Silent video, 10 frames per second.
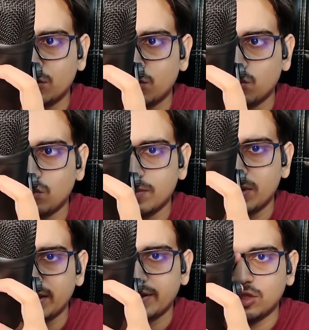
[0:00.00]
it to a
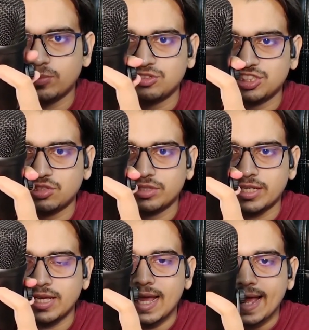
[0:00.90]
particular position.
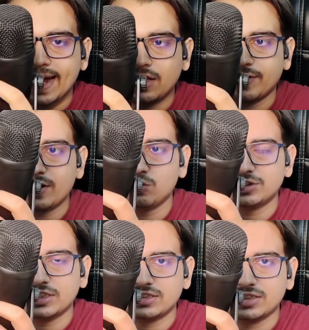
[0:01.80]
Okay, and if I
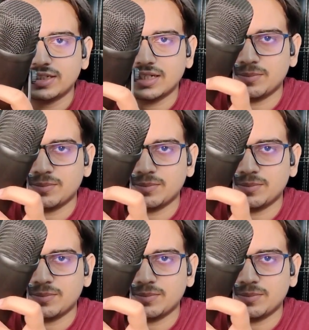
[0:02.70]
loosen this nut